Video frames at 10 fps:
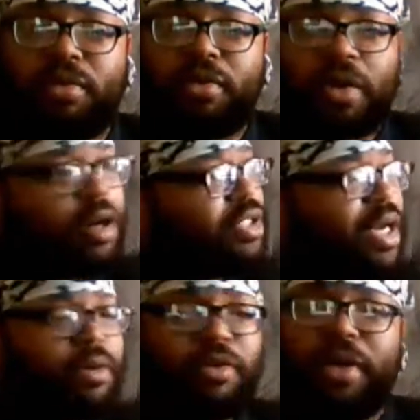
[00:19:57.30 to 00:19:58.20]

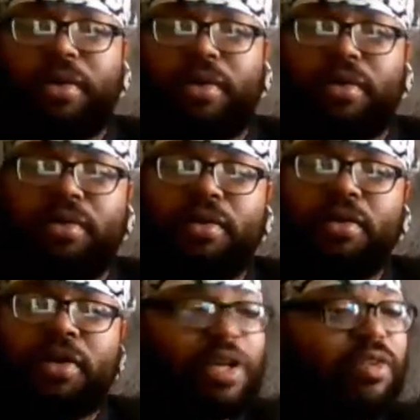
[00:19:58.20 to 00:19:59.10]
all-time great,
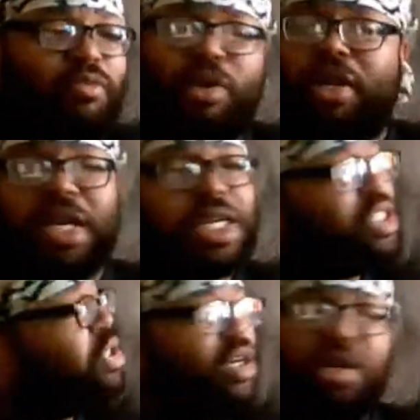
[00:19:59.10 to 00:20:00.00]
Cleveland Brown
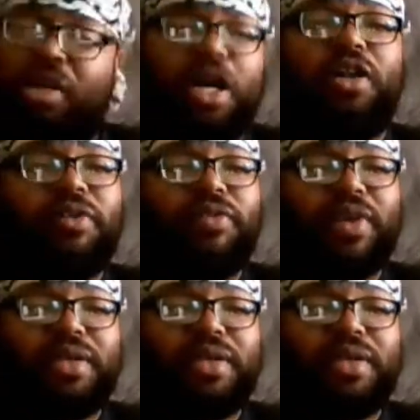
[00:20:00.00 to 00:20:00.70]
legend, all of that.